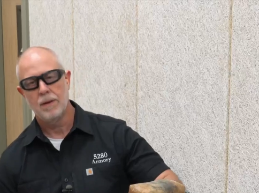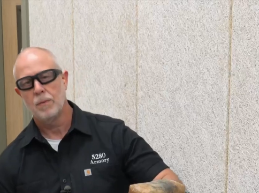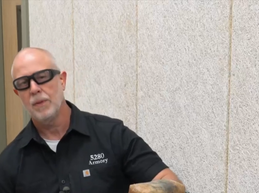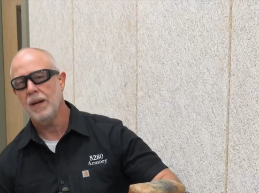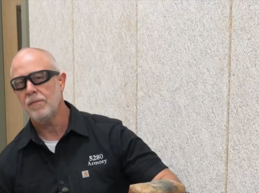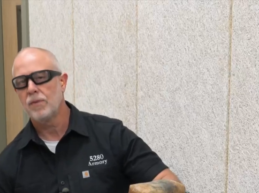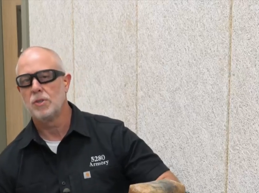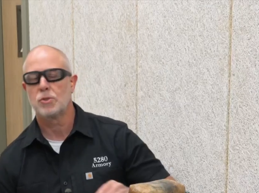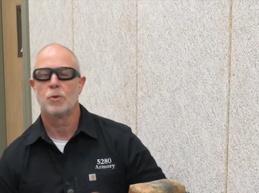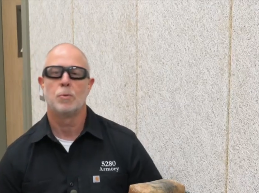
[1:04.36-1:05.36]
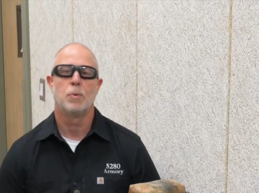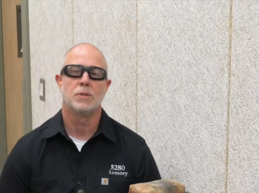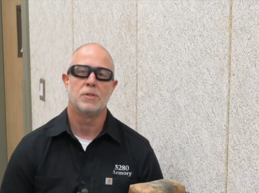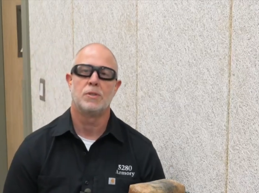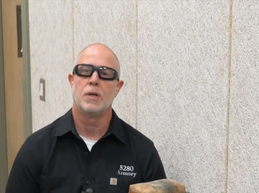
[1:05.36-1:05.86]
Well, that first group
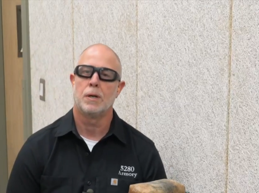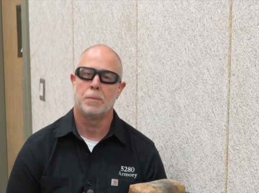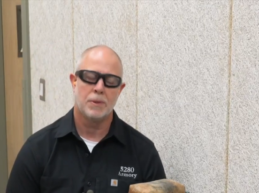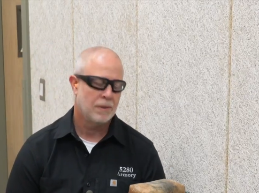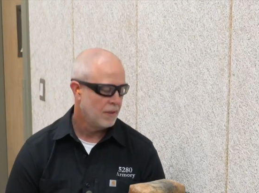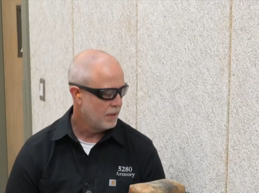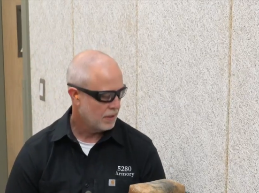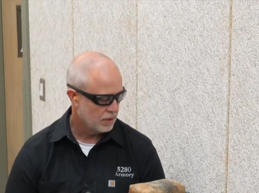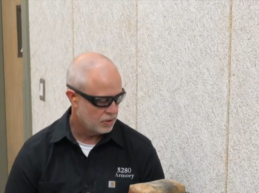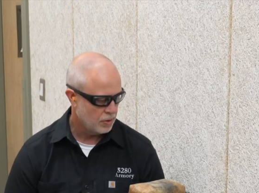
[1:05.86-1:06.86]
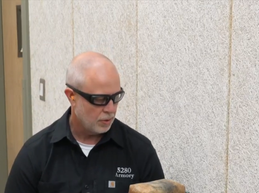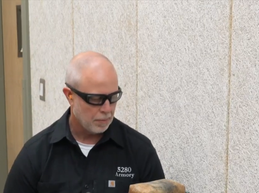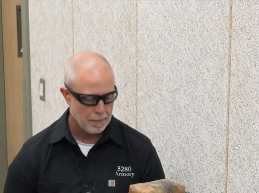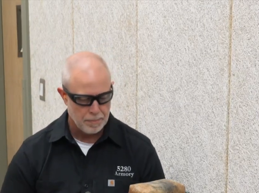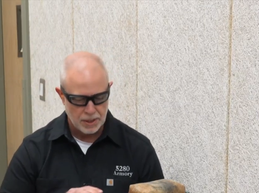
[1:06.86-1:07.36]
wasn't terrible, considering
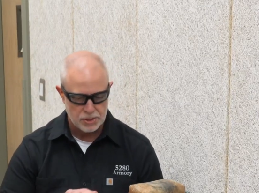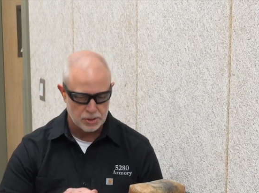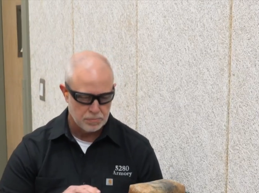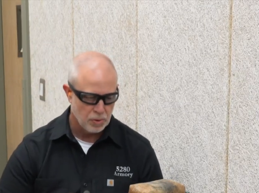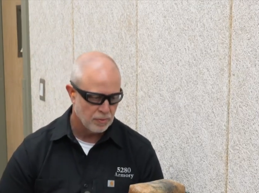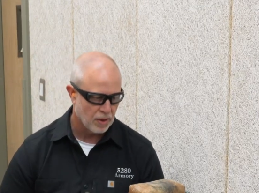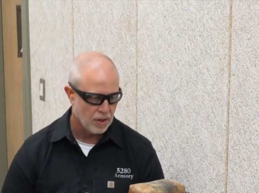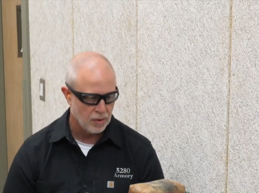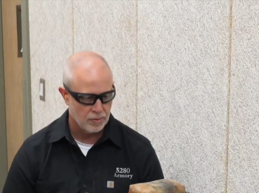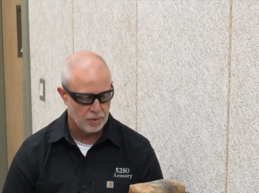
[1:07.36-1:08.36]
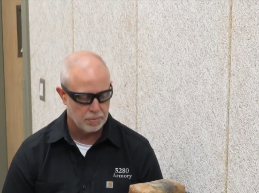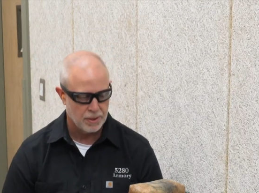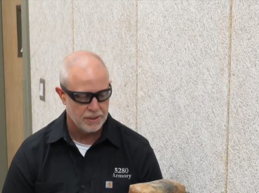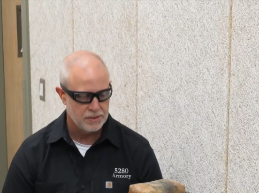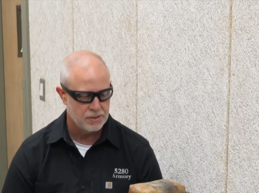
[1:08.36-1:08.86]
my bench is moving all over the
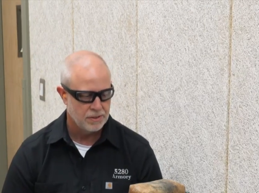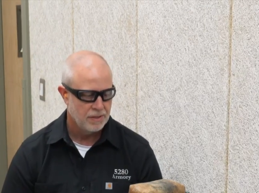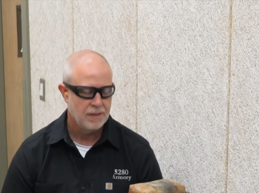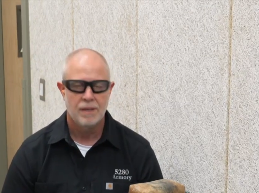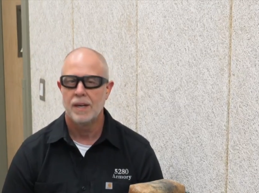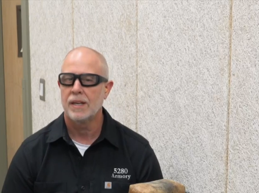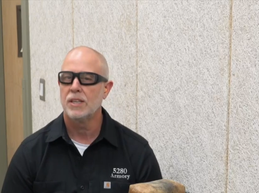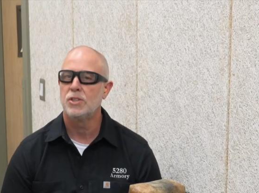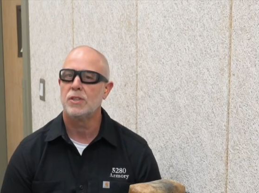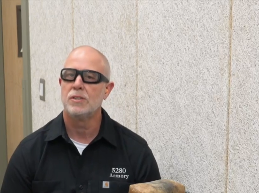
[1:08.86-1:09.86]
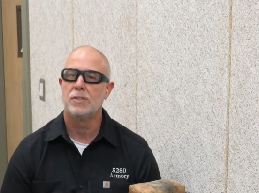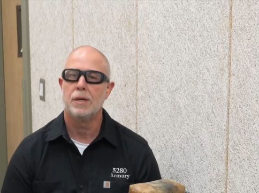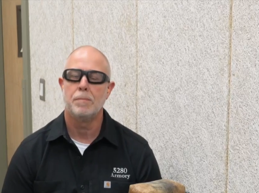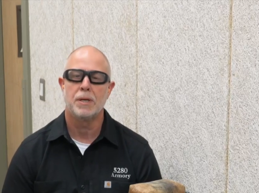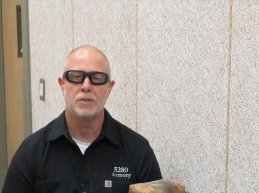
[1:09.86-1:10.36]
place. I guess you could say
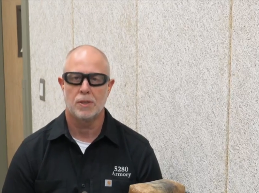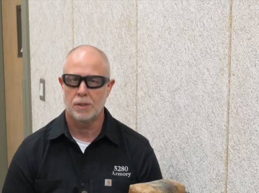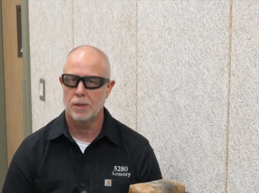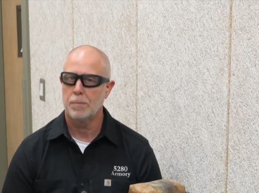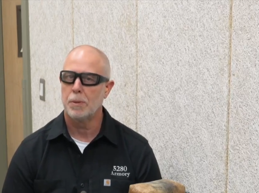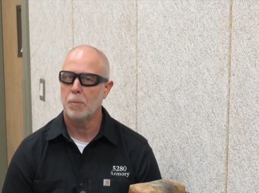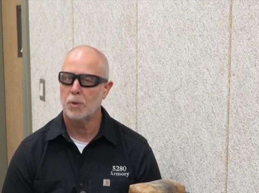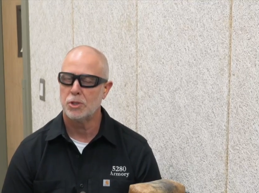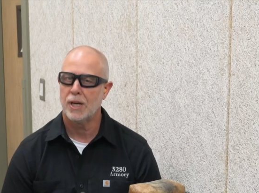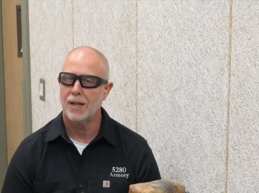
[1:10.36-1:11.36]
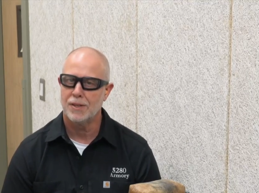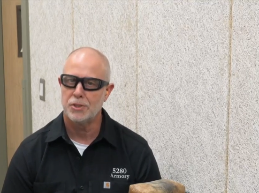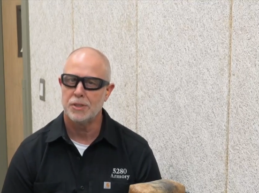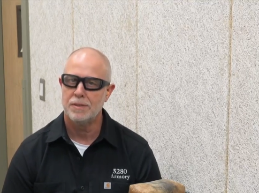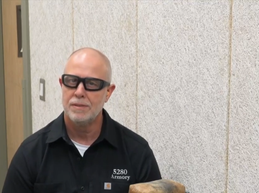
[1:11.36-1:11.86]
it makes it a little bit more
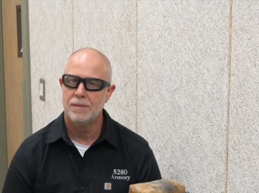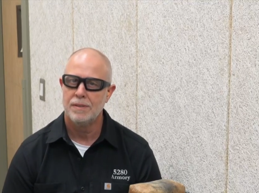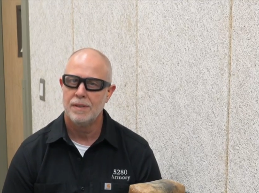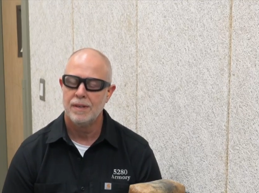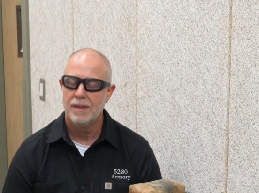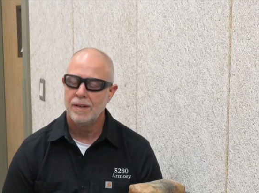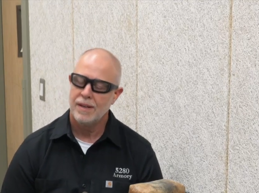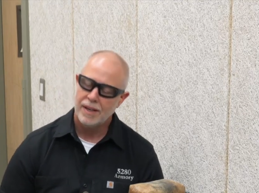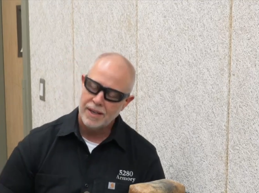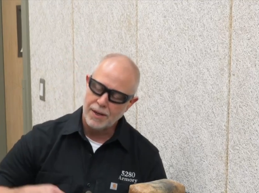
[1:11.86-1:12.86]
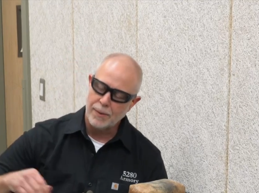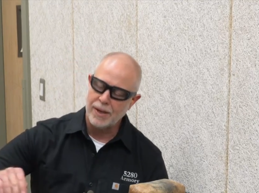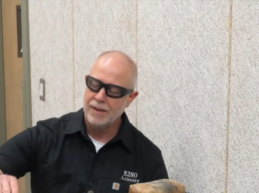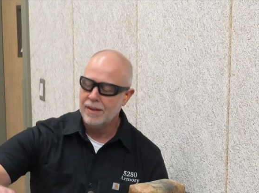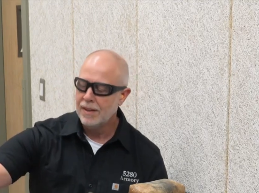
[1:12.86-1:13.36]
challenging.
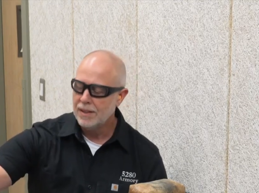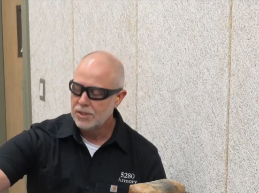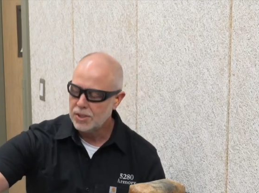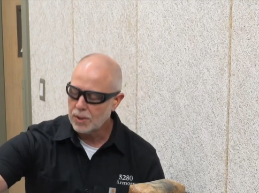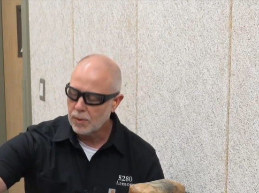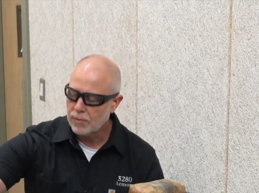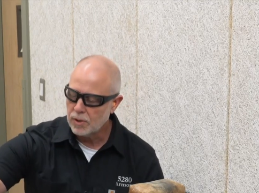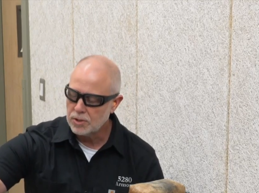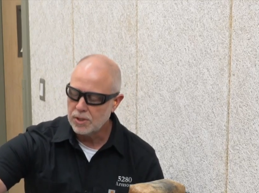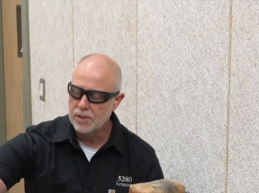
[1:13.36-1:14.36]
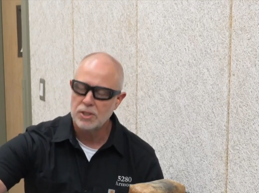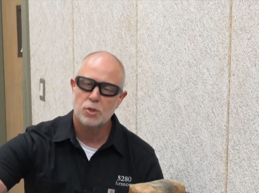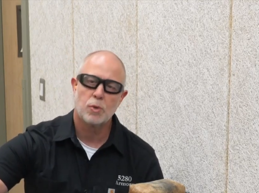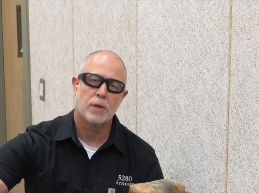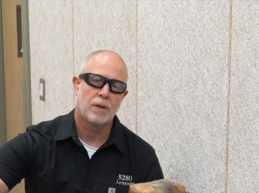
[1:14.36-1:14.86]
Anyway, Sig refers to this
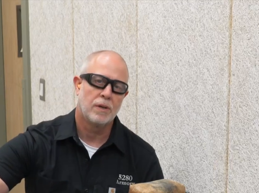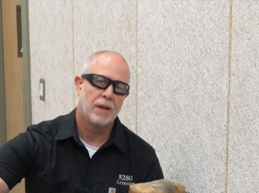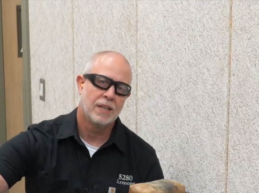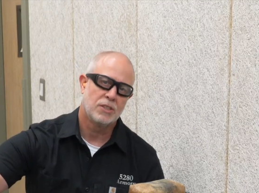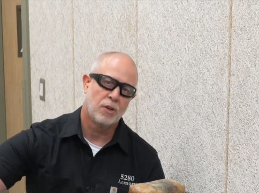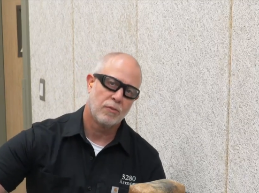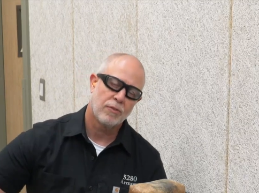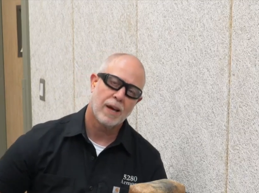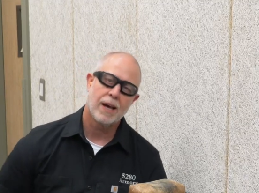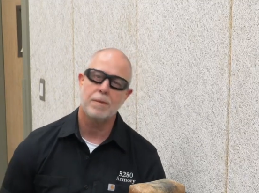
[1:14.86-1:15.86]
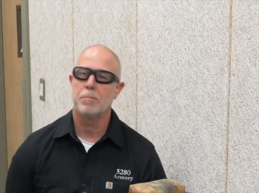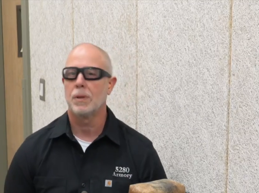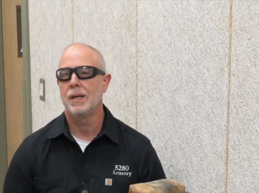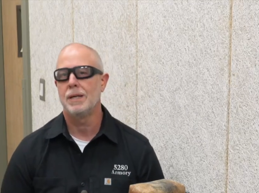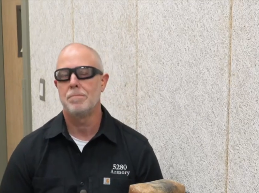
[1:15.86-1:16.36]
trigger as their flat
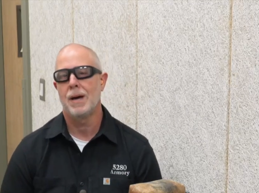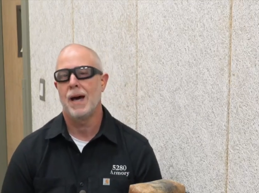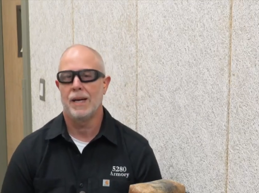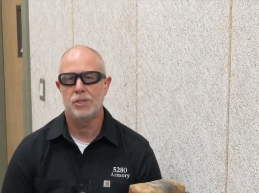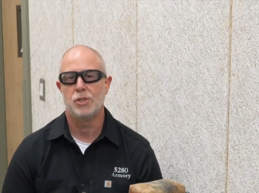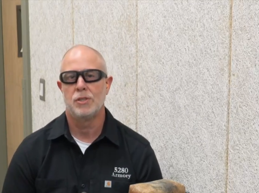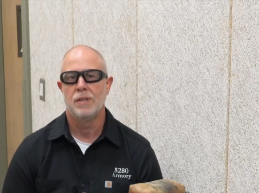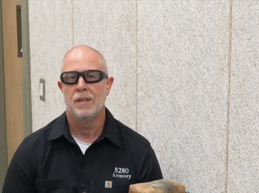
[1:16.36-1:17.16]
blade match.